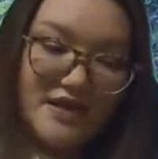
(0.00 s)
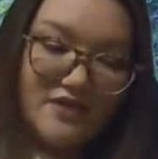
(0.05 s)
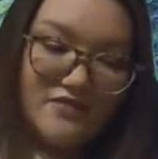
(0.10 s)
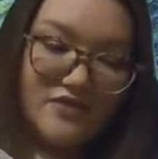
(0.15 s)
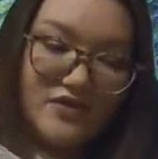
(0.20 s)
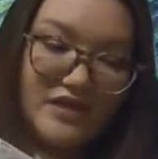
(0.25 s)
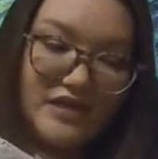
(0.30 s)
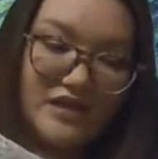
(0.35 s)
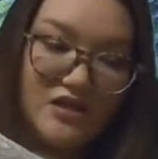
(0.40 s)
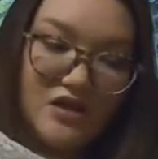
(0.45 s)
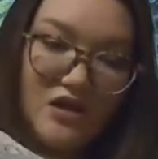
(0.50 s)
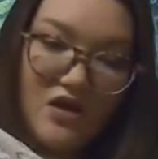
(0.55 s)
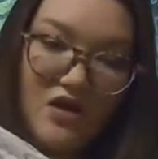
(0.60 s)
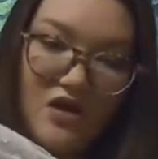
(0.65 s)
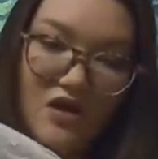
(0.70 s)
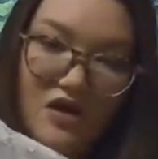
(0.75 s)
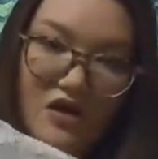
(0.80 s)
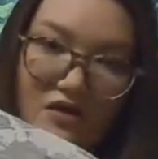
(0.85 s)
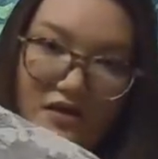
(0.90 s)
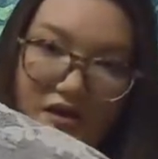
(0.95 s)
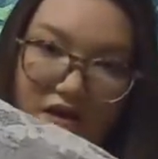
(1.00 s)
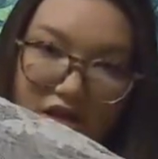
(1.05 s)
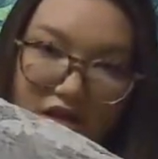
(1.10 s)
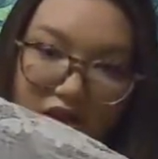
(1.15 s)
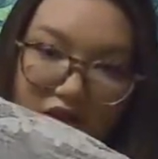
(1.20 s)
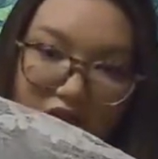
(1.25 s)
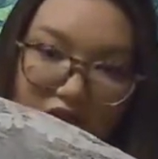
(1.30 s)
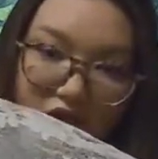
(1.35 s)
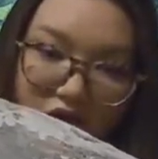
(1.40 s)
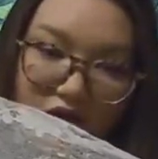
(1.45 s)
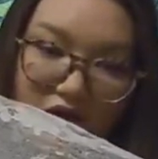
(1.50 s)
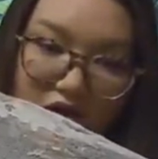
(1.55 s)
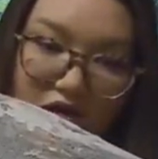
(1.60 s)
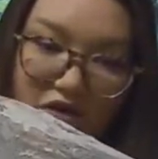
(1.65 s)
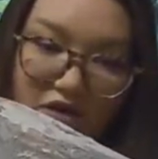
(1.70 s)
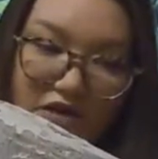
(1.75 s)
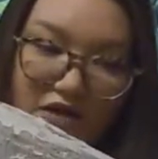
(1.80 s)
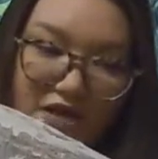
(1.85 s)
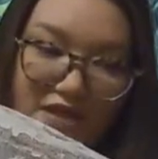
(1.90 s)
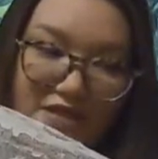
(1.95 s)
got really long, ethereal
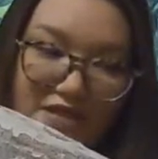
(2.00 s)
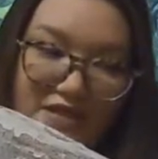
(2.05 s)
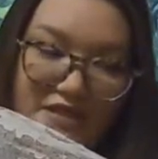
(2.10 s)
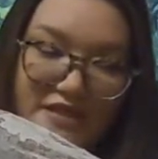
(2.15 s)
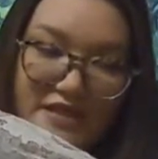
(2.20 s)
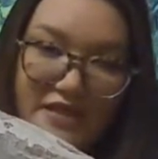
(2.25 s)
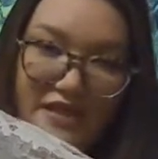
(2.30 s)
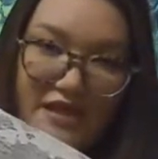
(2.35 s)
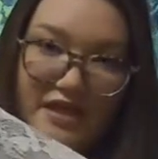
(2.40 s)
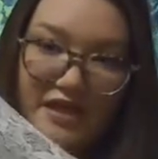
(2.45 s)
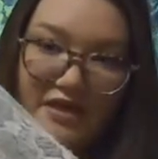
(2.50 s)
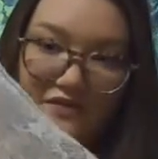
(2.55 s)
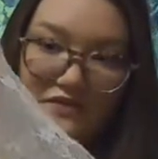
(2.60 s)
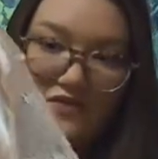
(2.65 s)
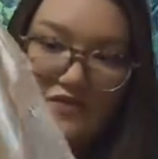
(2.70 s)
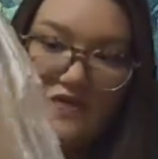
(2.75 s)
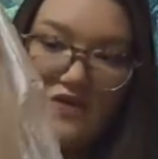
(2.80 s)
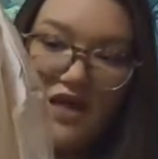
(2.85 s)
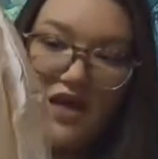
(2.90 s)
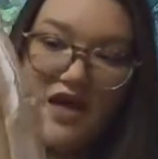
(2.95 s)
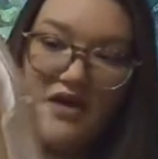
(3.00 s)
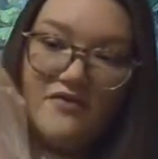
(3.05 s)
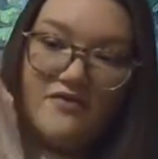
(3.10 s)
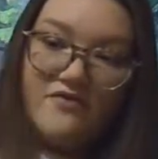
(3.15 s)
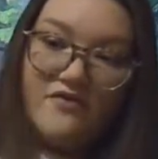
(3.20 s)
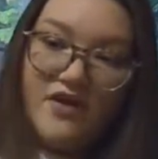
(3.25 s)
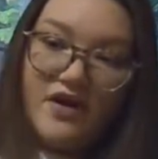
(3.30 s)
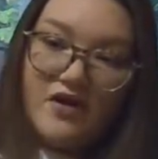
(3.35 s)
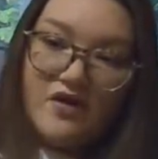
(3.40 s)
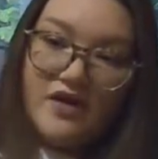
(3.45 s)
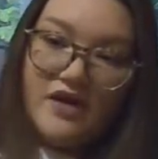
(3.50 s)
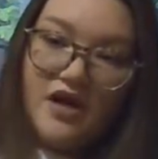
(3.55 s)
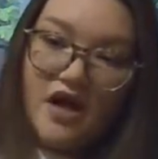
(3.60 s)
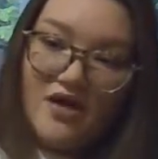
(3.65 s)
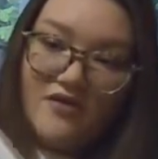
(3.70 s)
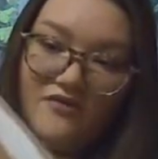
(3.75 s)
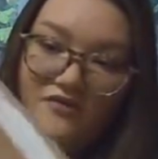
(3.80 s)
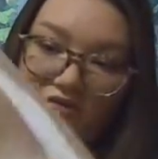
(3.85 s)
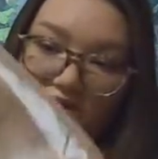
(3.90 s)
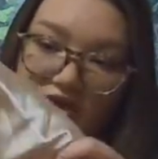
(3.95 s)
looking sleeves, very
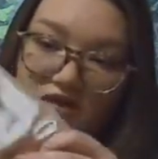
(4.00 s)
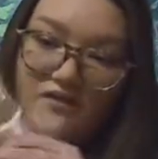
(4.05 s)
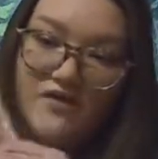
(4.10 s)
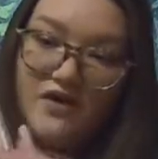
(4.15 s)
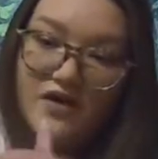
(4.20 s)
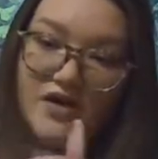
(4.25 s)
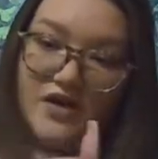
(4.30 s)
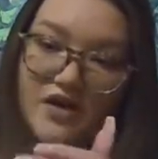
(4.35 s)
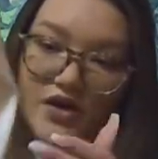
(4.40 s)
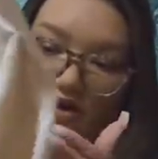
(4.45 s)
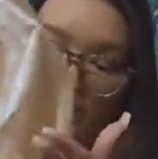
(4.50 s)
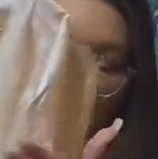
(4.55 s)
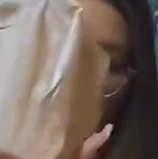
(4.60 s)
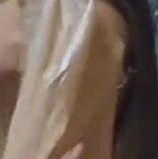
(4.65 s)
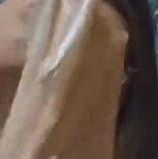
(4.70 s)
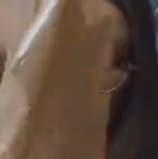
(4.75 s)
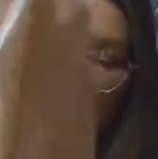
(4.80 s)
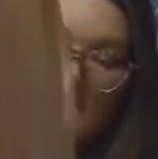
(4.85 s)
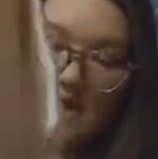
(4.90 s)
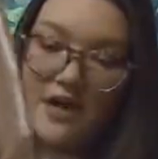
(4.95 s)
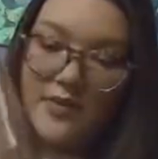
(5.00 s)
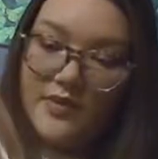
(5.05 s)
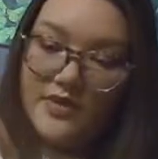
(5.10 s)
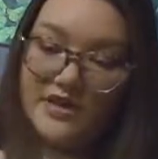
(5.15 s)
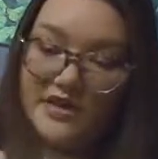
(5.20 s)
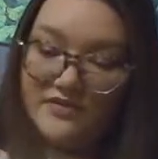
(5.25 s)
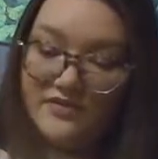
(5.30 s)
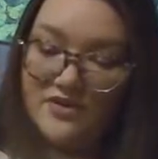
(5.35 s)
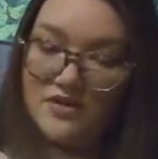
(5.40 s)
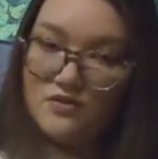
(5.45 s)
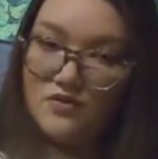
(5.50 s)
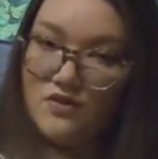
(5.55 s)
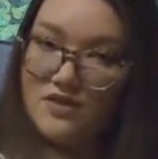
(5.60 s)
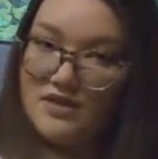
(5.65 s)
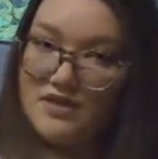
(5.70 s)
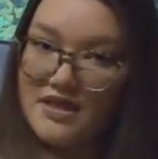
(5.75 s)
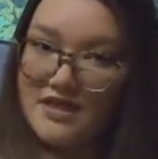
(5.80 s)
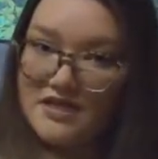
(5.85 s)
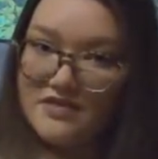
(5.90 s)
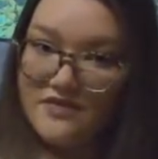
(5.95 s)
comfy, very cozy. I believe it's one
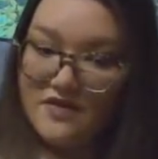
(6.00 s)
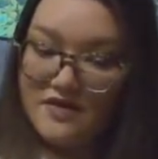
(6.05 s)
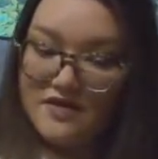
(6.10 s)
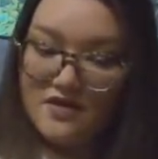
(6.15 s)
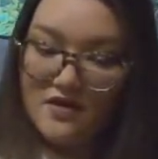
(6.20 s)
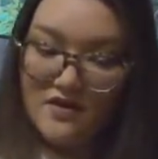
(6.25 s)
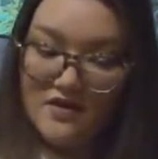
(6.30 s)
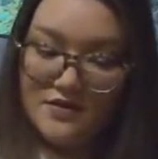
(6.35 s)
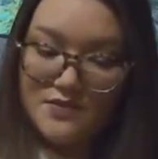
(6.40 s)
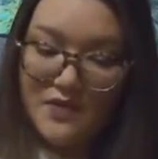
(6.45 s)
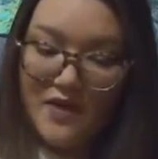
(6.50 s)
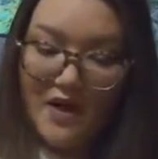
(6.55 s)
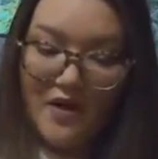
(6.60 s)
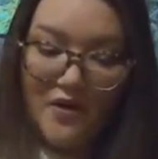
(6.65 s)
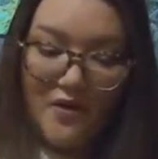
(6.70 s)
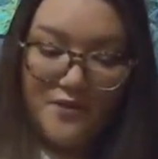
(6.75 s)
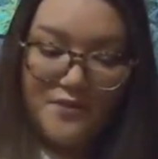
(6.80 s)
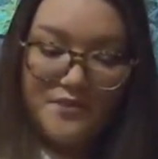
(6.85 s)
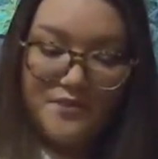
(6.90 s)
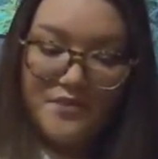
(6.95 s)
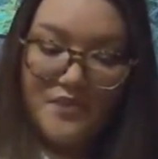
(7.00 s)
size fits all as well.